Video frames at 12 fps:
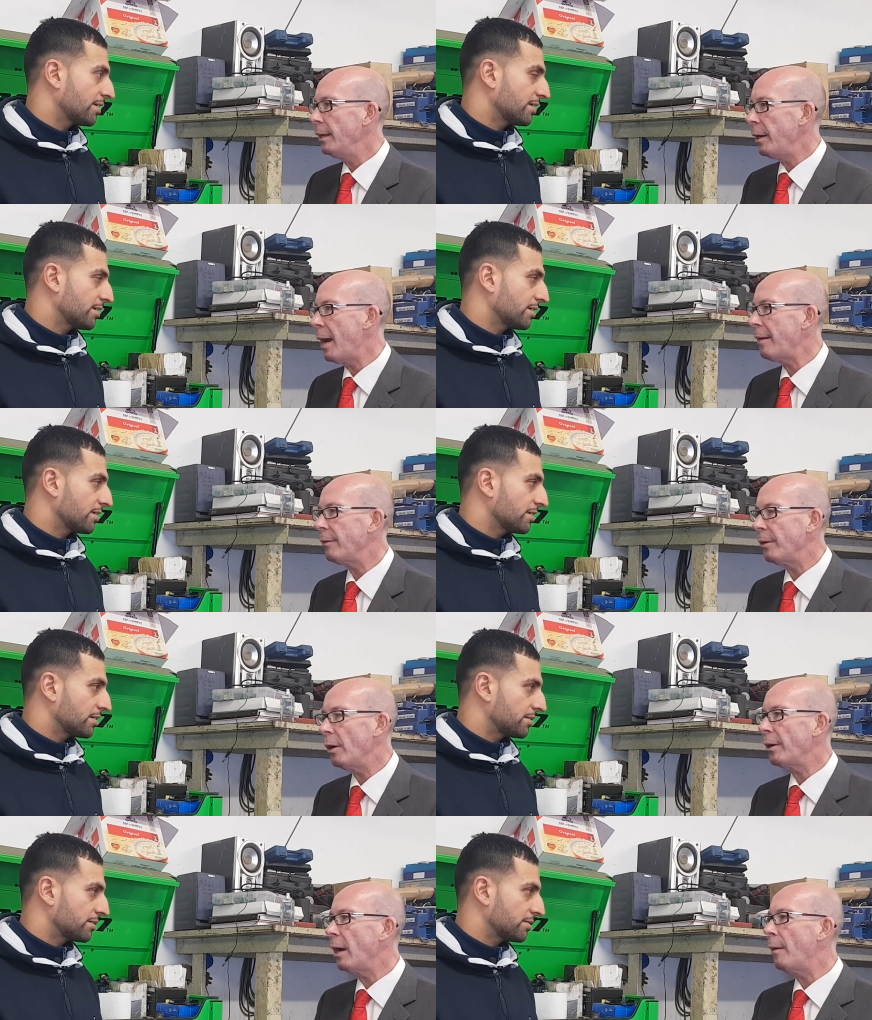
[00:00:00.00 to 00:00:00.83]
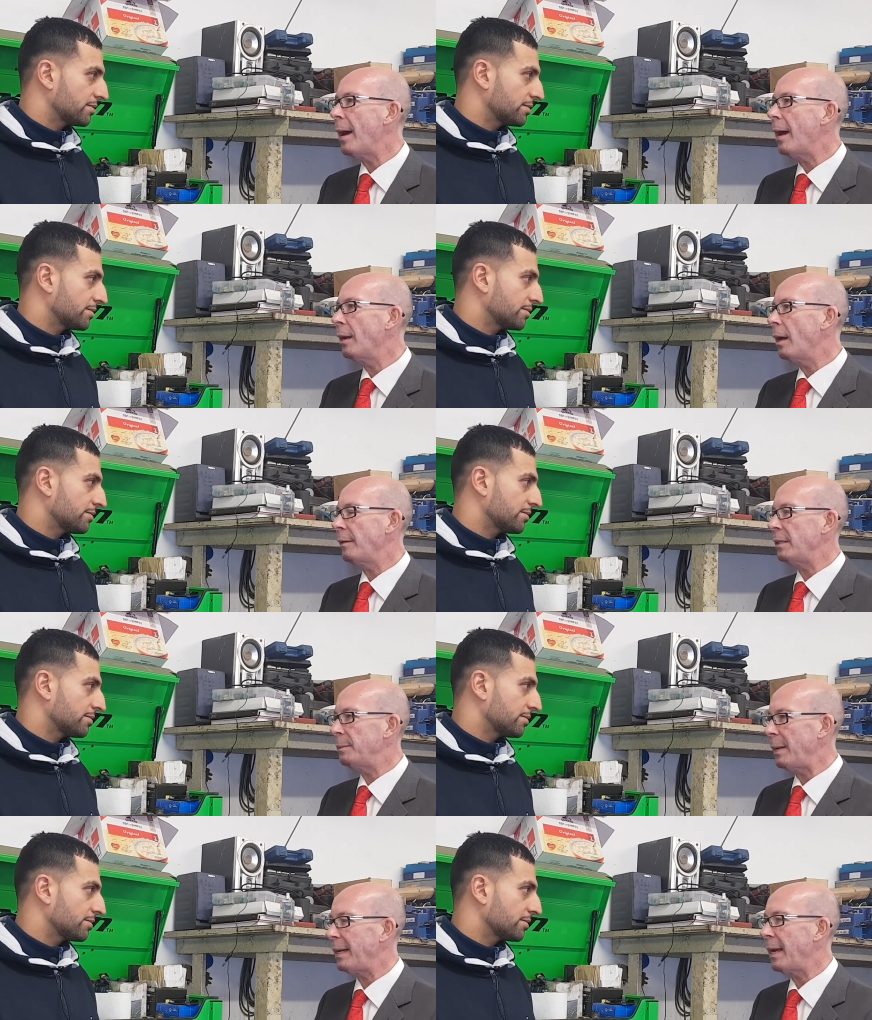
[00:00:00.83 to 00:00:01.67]
Speaker 1: You haven't got to go out like
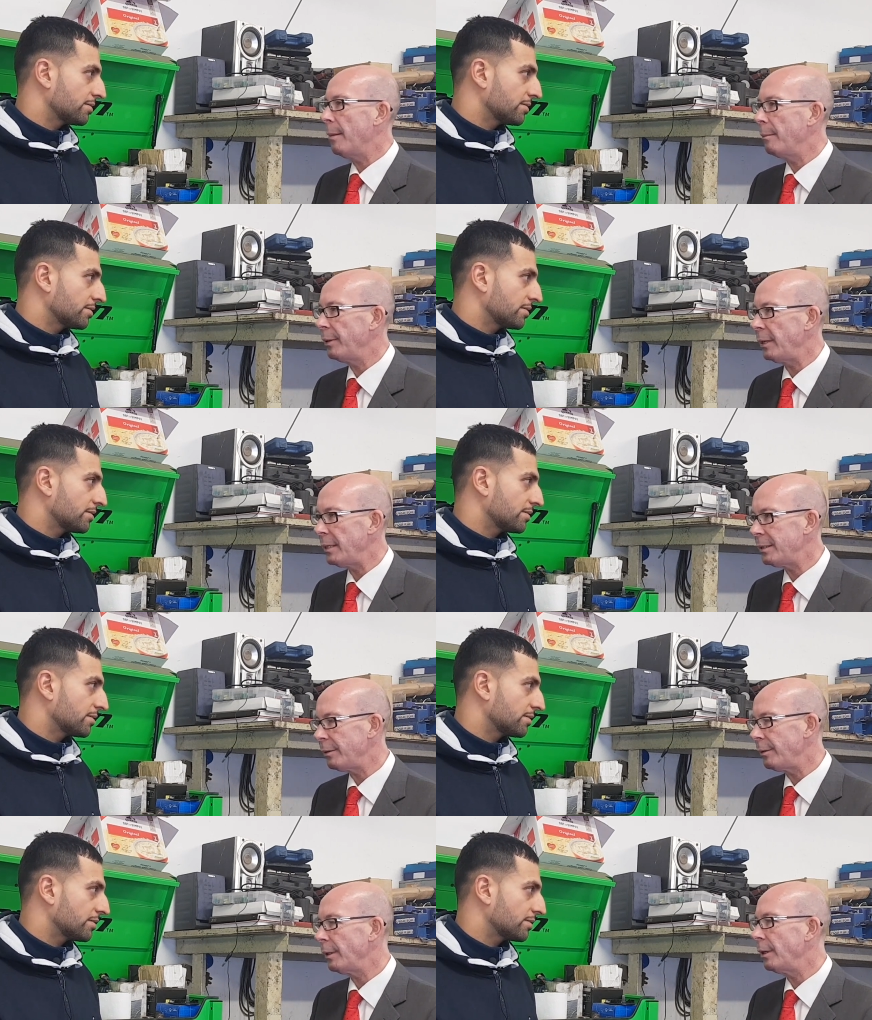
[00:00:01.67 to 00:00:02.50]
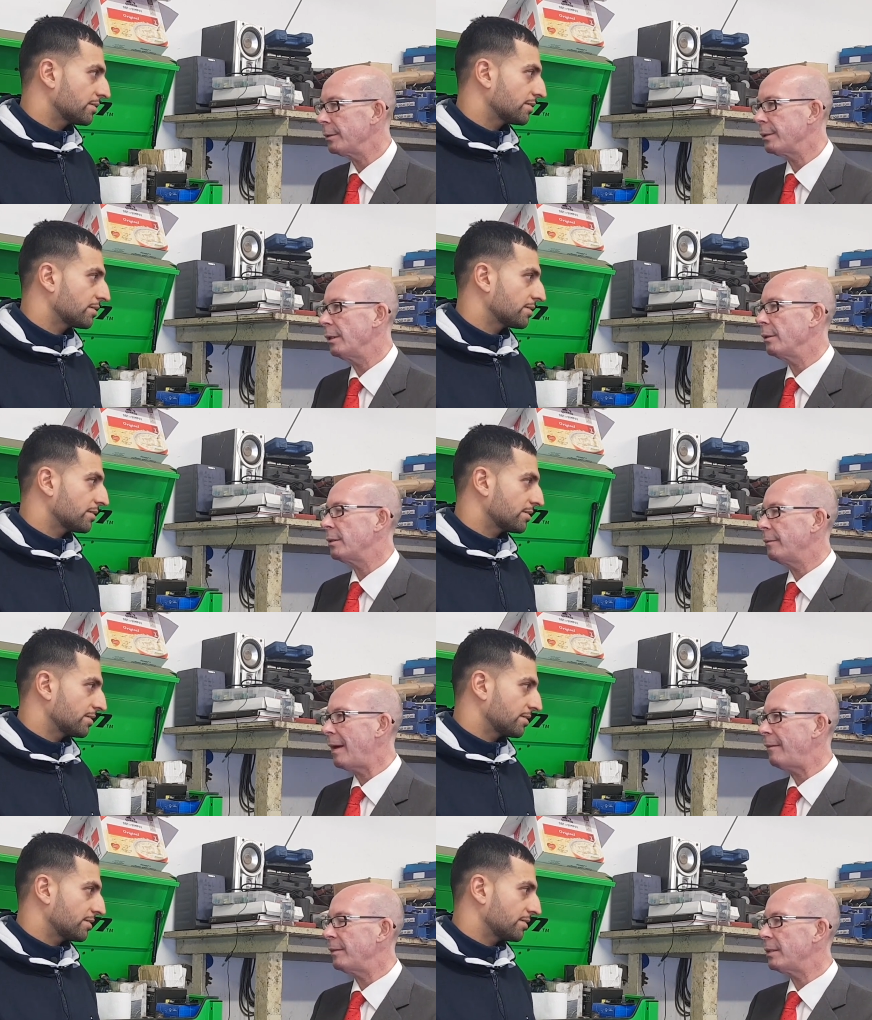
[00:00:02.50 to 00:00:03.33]
these big companies doing lots and lots
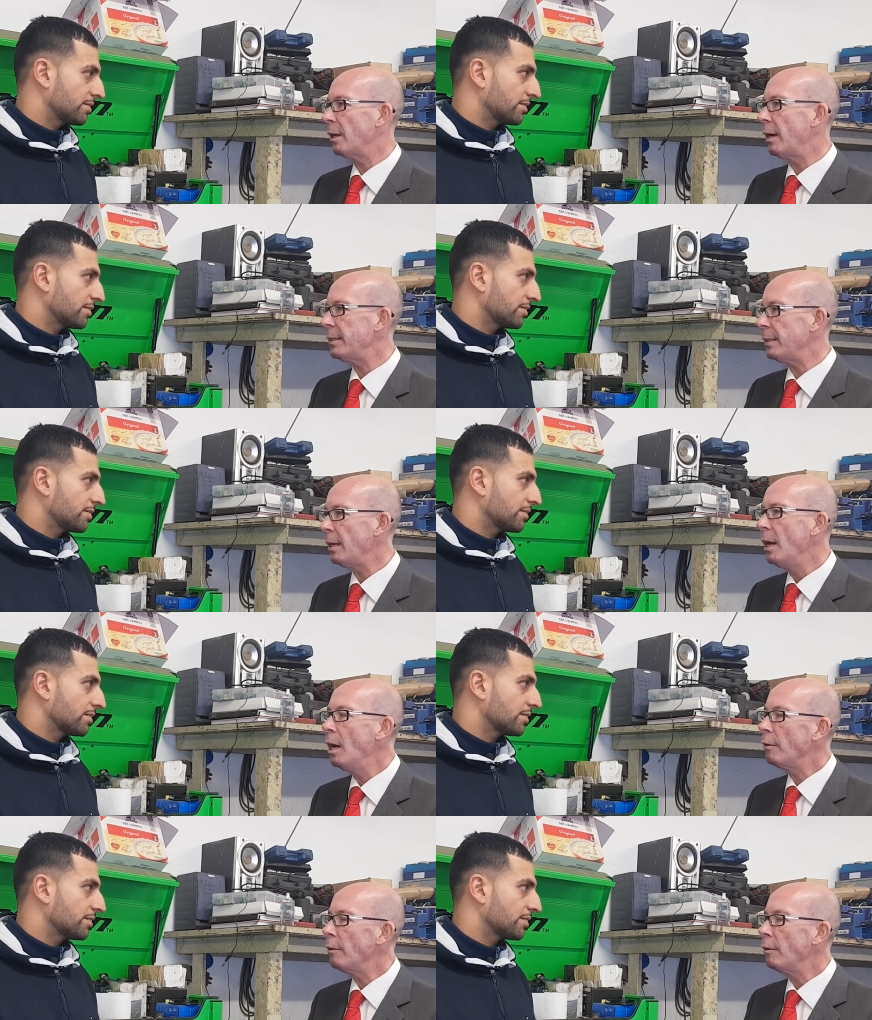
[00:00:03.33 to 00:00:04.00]
of advertising.